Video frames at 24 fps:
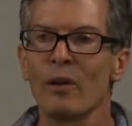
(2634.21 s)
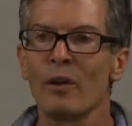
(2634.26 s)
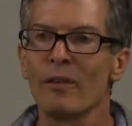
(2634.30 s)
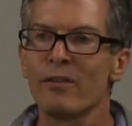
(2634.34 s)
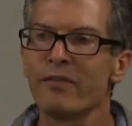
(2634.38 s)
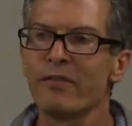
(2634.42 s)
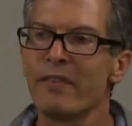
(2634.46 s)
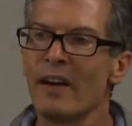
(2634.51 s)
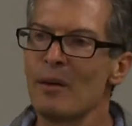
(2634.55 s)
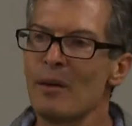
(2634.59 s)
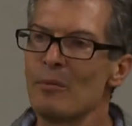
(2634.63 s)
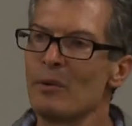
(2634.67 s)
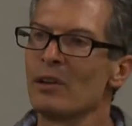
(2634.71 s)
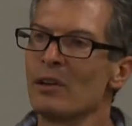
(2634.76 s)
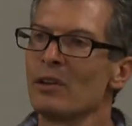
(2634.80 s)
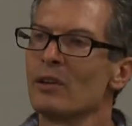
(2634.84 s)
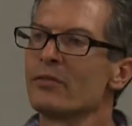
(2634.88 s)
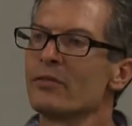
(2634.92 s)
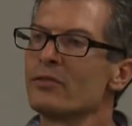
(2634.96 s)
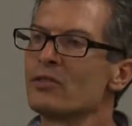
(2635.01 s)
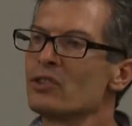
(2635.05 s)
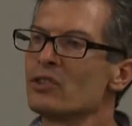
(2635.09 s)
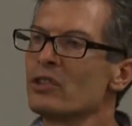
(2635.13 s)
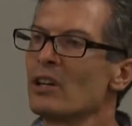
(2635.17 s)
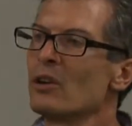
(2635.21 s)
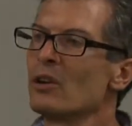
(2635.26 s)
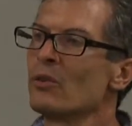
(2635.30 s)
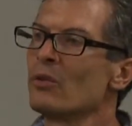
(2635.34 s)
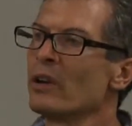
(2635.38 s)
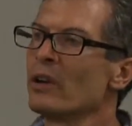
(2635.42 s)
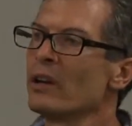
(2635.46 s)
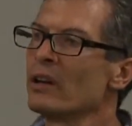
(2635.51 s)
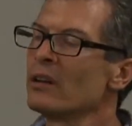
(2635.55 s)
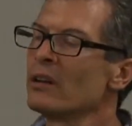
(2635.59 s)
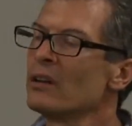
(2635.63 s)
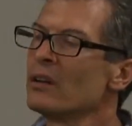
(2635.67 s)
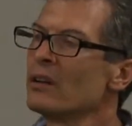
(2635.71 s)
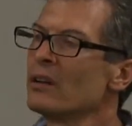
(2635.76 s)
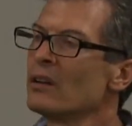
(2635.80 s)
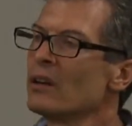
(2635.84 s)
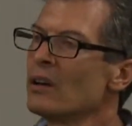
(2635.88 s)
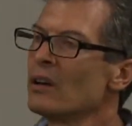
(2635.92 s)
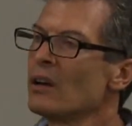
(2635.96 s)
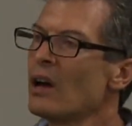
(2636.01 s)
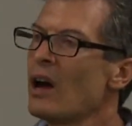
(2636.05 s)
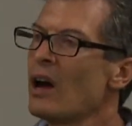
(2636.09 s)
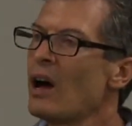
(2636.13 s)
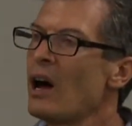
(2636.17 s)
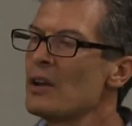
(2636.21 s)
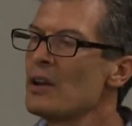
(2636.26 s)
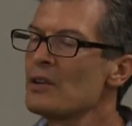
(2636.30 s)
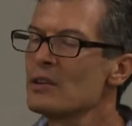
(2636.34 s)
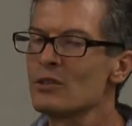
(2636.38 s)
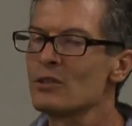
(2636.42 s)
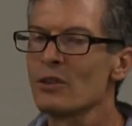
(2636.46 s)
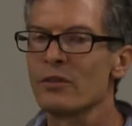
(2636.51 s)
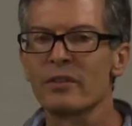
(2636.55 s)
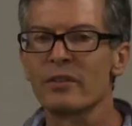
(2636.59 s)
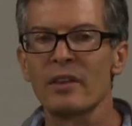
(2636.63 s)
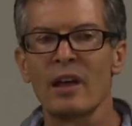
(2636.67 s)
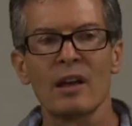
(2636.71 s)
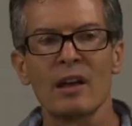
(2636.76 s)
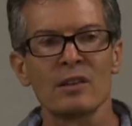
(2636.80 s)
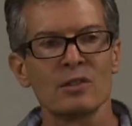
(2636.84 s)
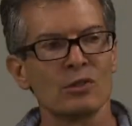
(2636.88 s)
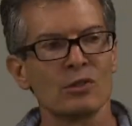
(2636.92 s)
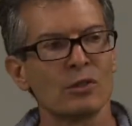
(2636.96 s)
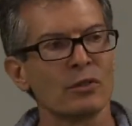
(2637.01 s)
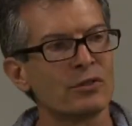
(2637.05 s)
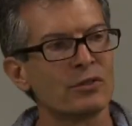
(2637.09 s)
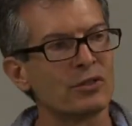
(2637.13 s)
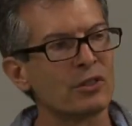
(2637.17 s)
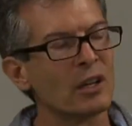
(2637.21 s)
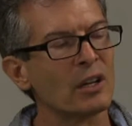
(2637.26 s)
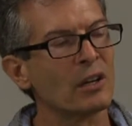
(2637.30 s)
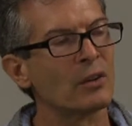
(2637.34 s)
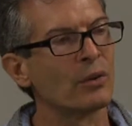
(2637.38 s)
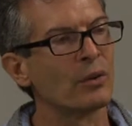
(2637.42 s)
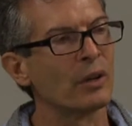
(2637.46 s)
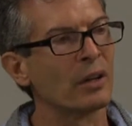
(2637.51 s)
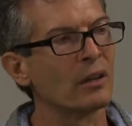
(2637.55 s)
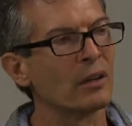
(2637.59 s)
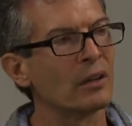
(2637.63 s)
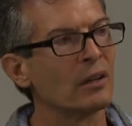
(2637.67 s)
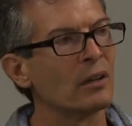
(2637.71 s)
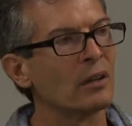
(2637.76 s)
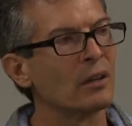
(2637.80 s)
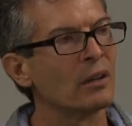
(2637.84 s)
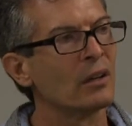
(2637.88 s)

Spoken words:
family of children, hundreds of thousands of children